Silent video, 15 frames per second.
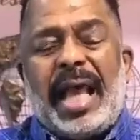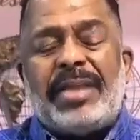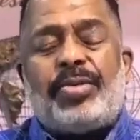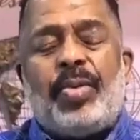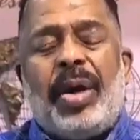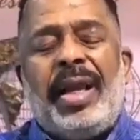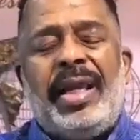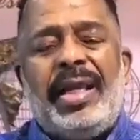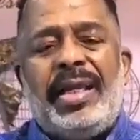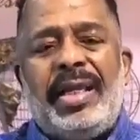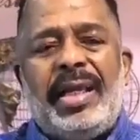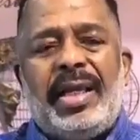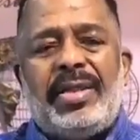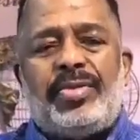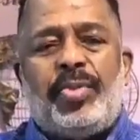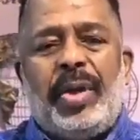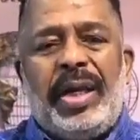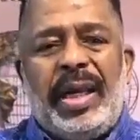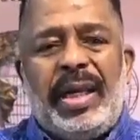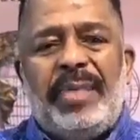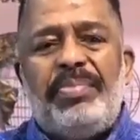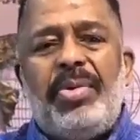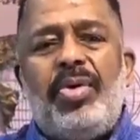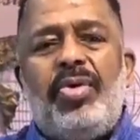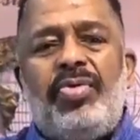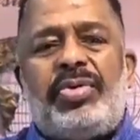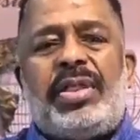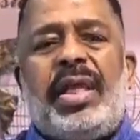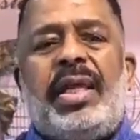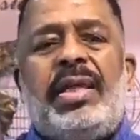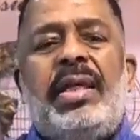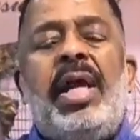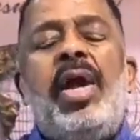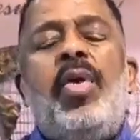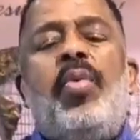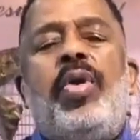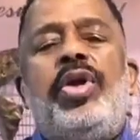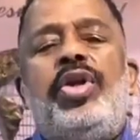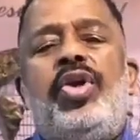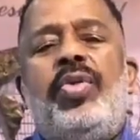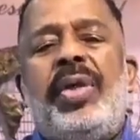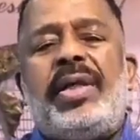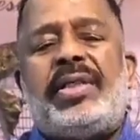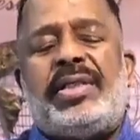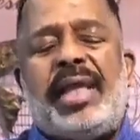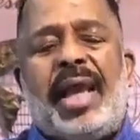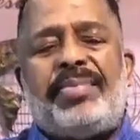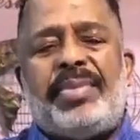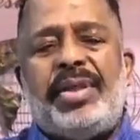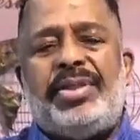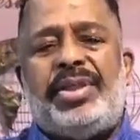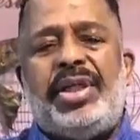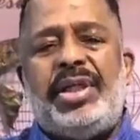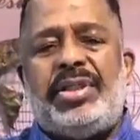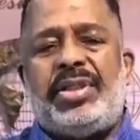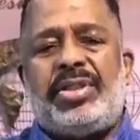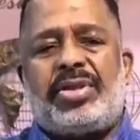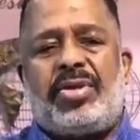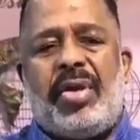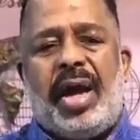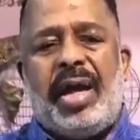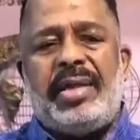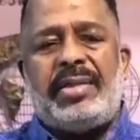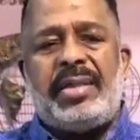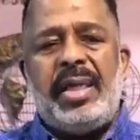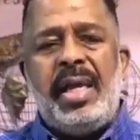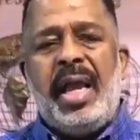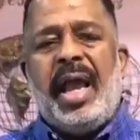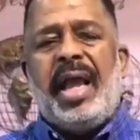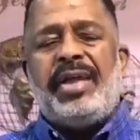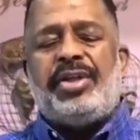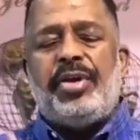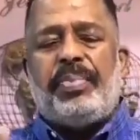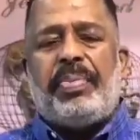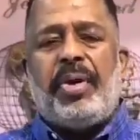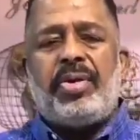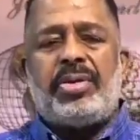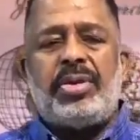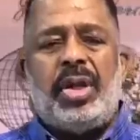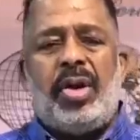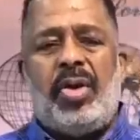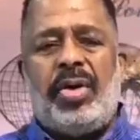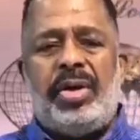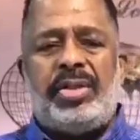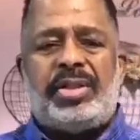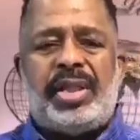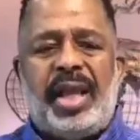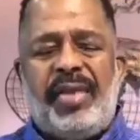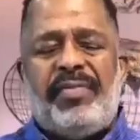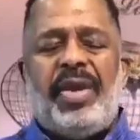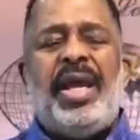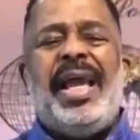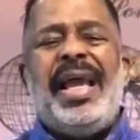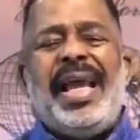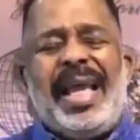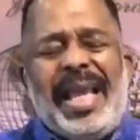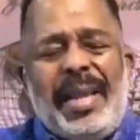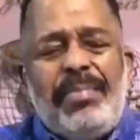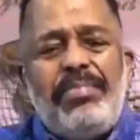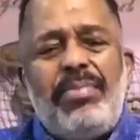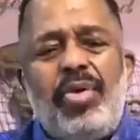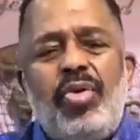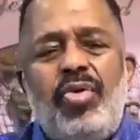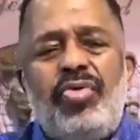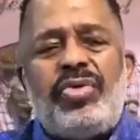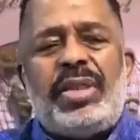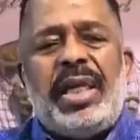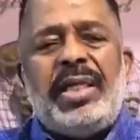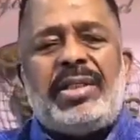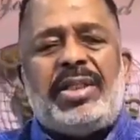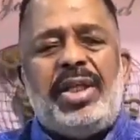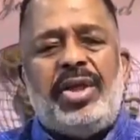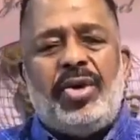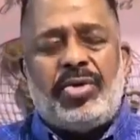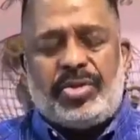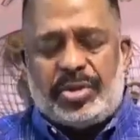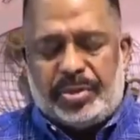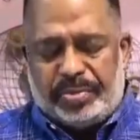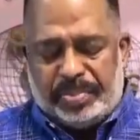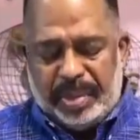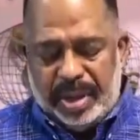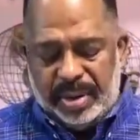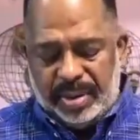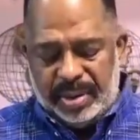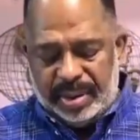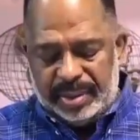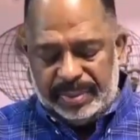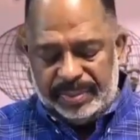That's where he lives. When he moves in, when you accepted Jesus Christ as your personal Lord and Savior, he moves into your spirit.